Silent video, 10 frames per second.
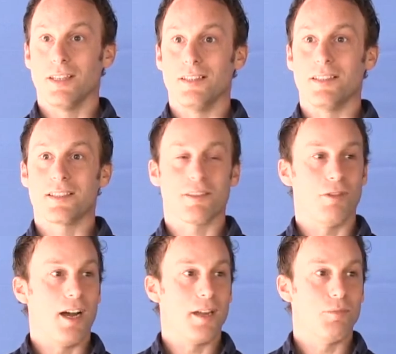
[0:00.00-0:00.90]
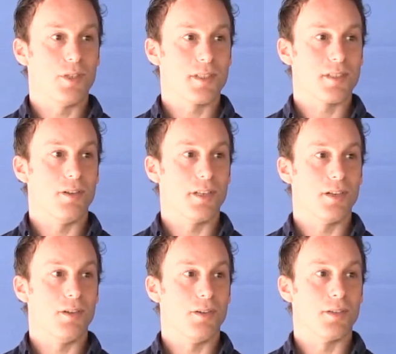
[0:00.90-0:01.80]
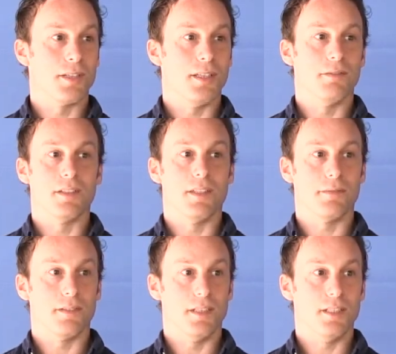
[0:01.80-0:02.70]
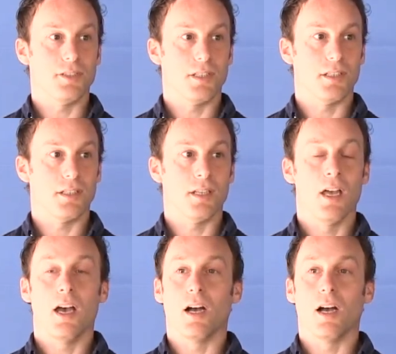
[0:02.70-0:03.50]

Describe what's going on, give a definition,